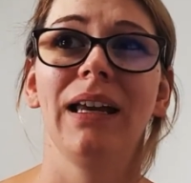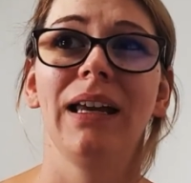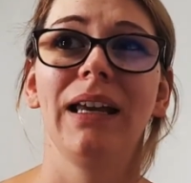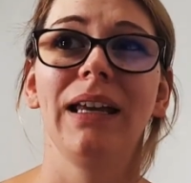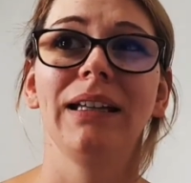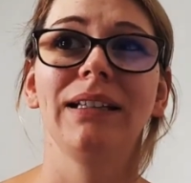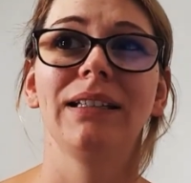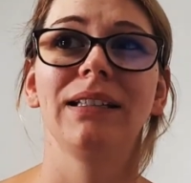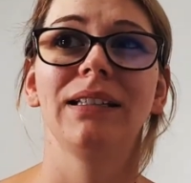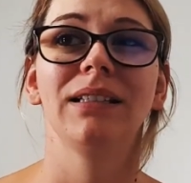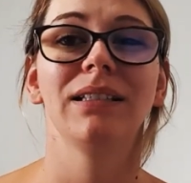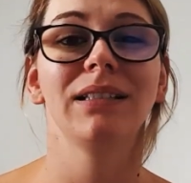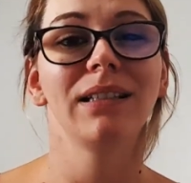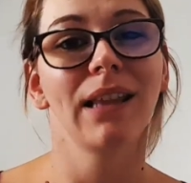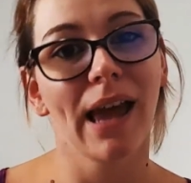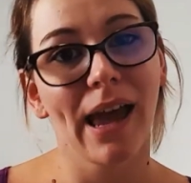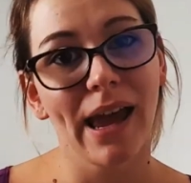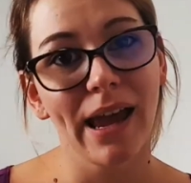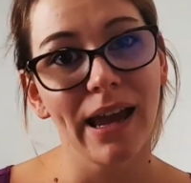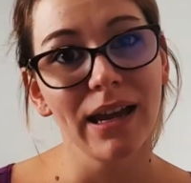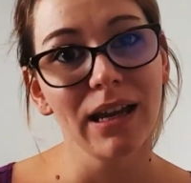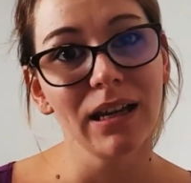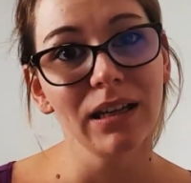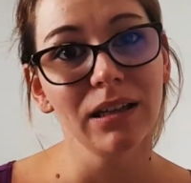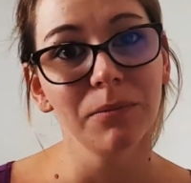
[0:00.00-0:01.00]
it
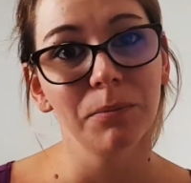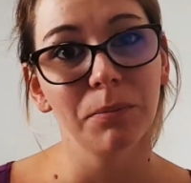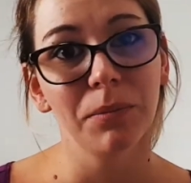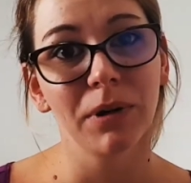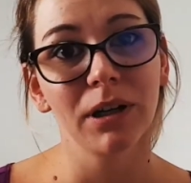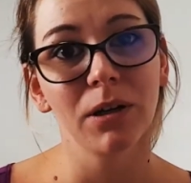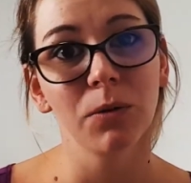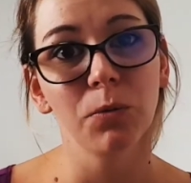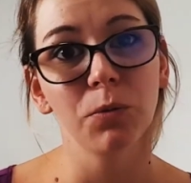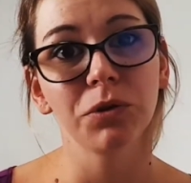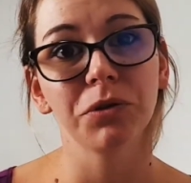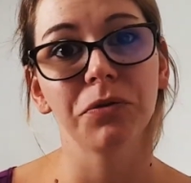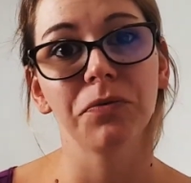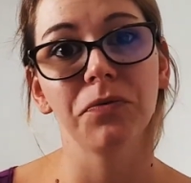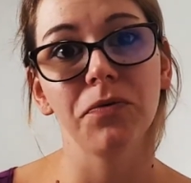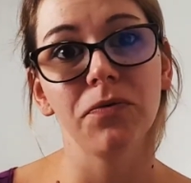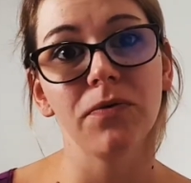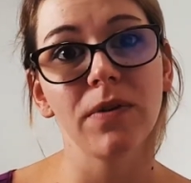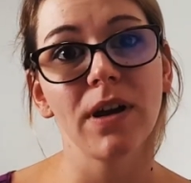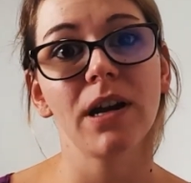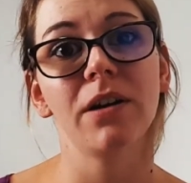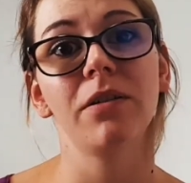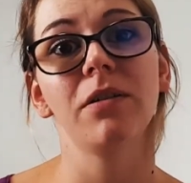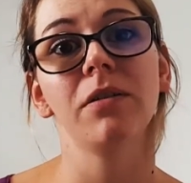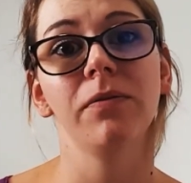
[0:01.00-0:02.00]
stayed, but it was
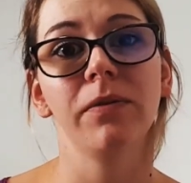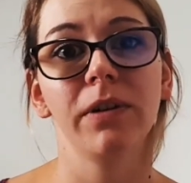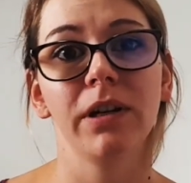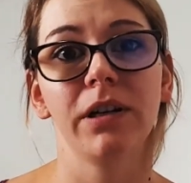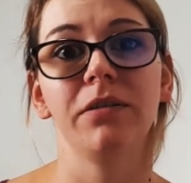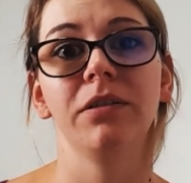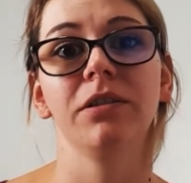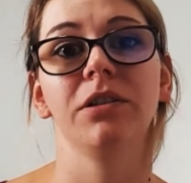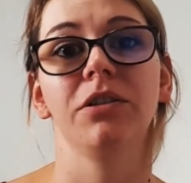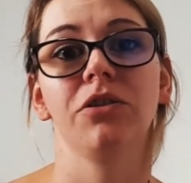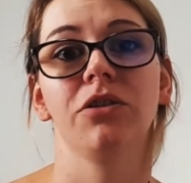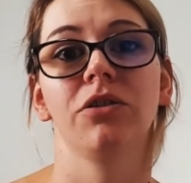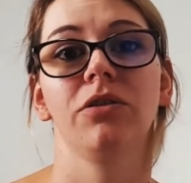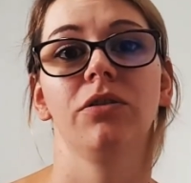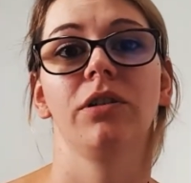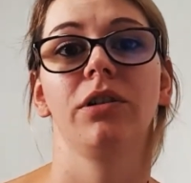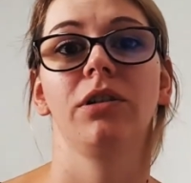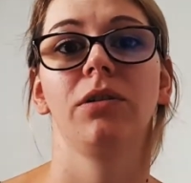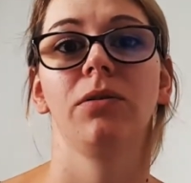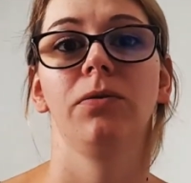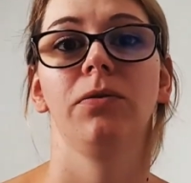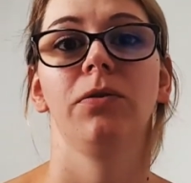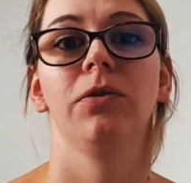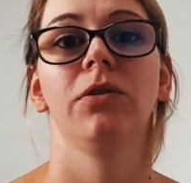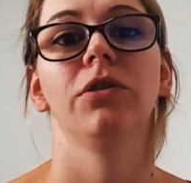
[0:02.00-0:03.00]
very, very strong in
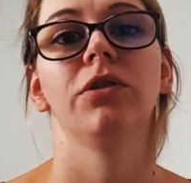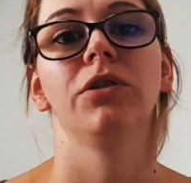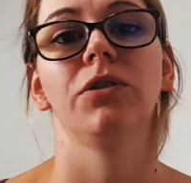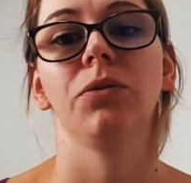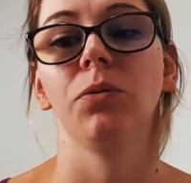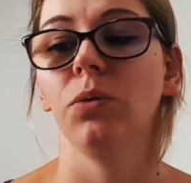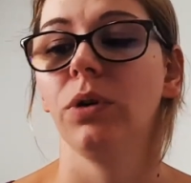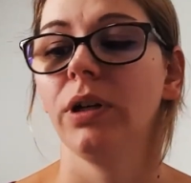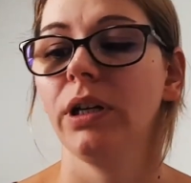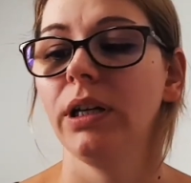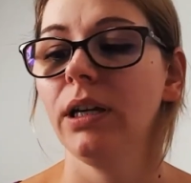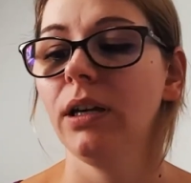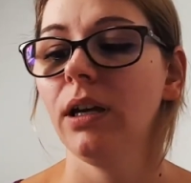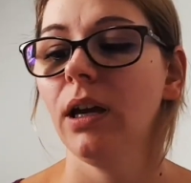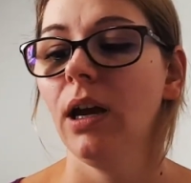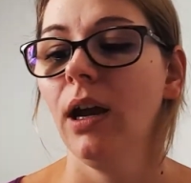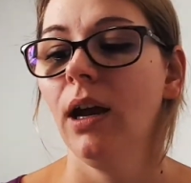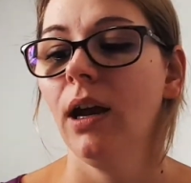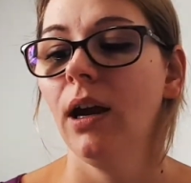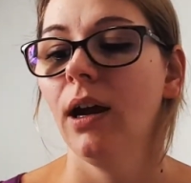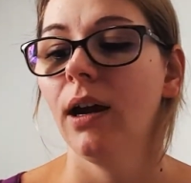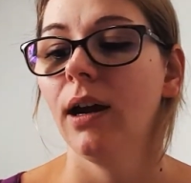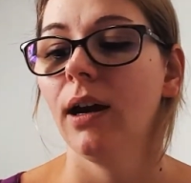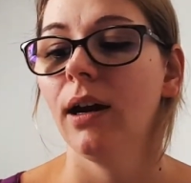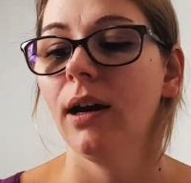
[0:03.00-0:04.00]
the first week,
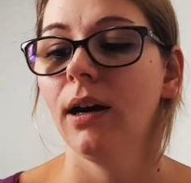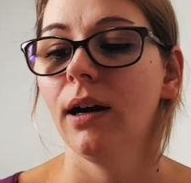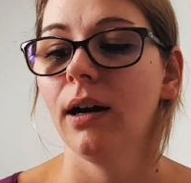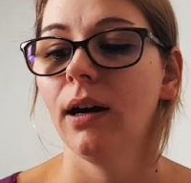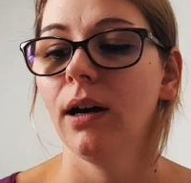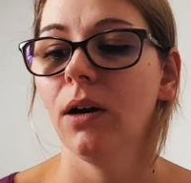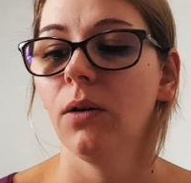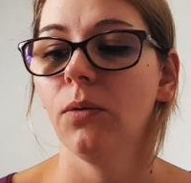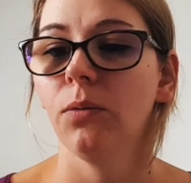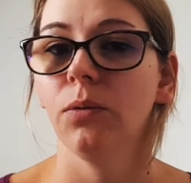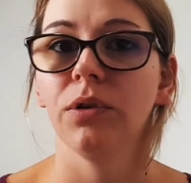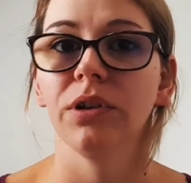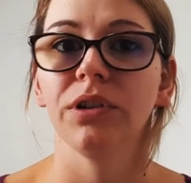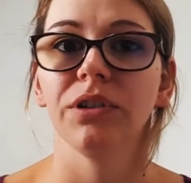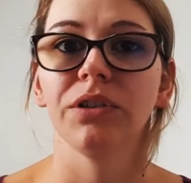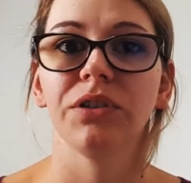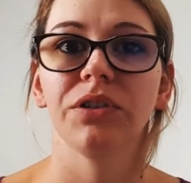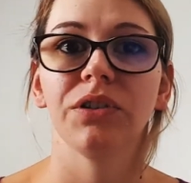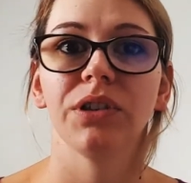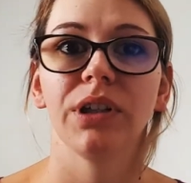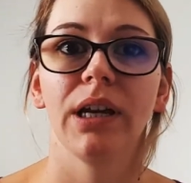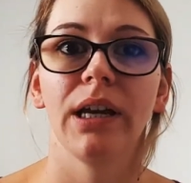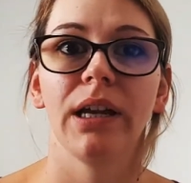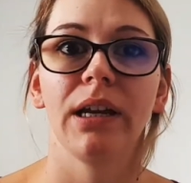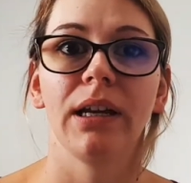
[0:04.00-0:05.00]

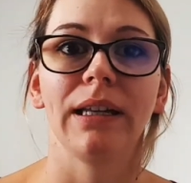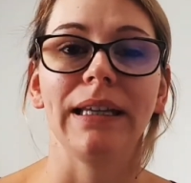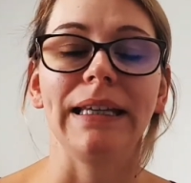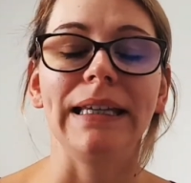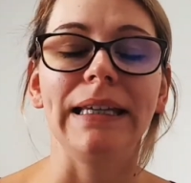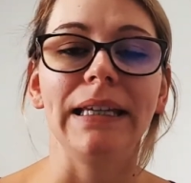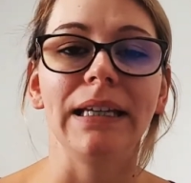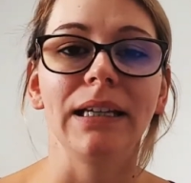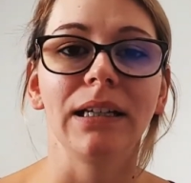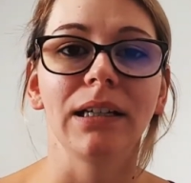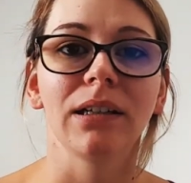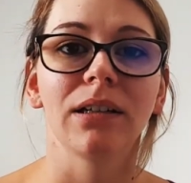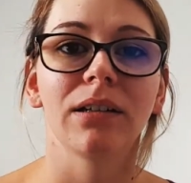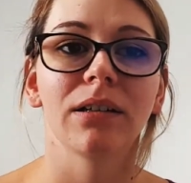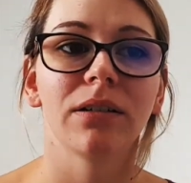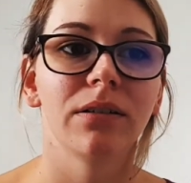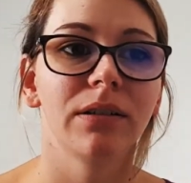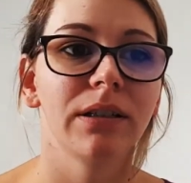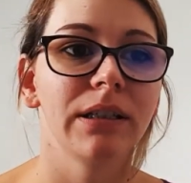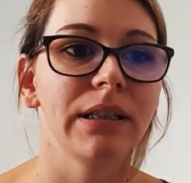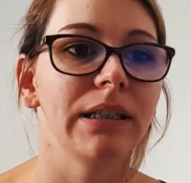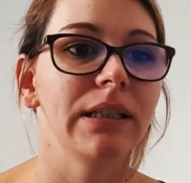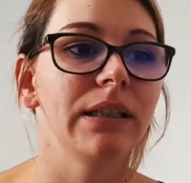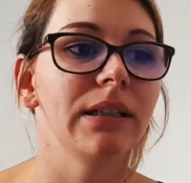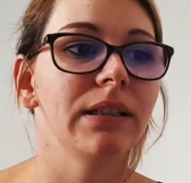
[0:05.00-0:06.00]
was an
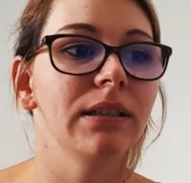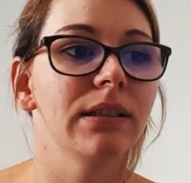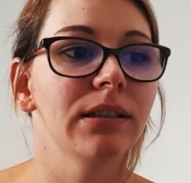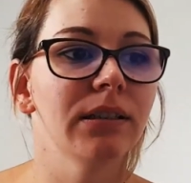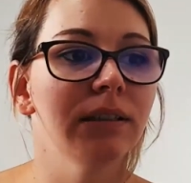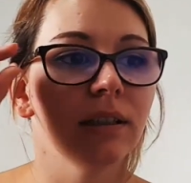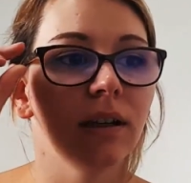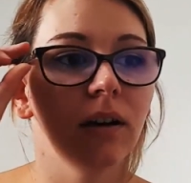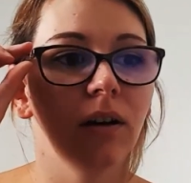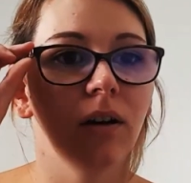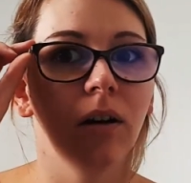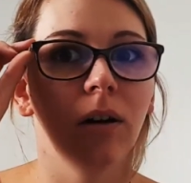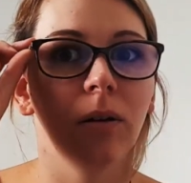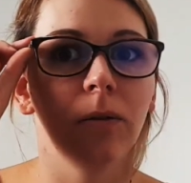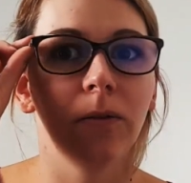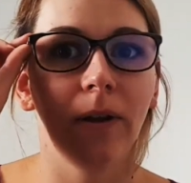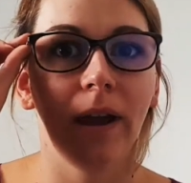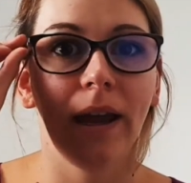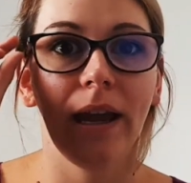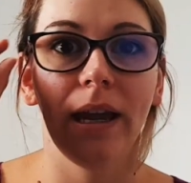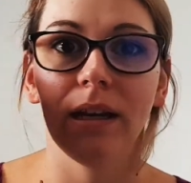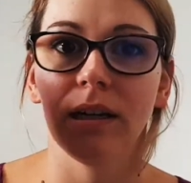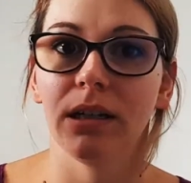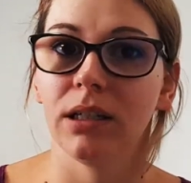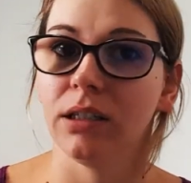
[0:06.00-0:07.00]
increase of
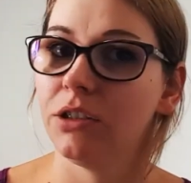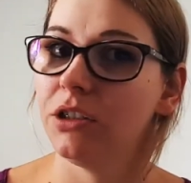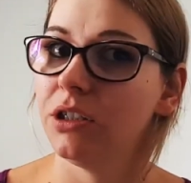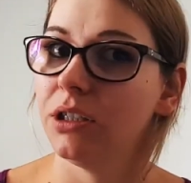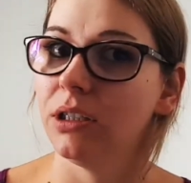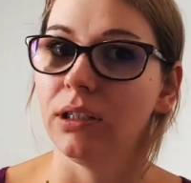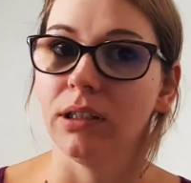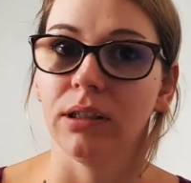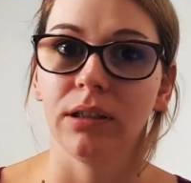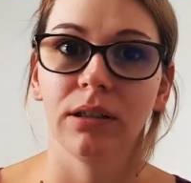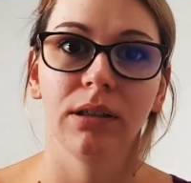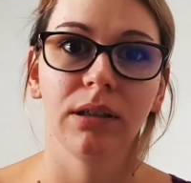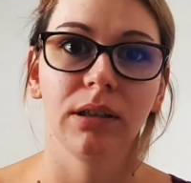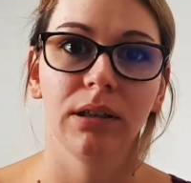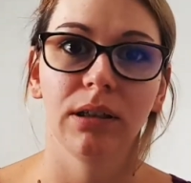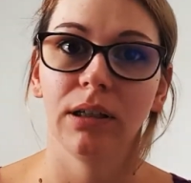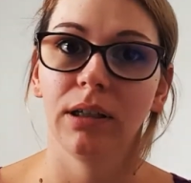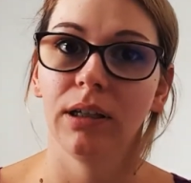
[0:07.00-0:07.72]
energy.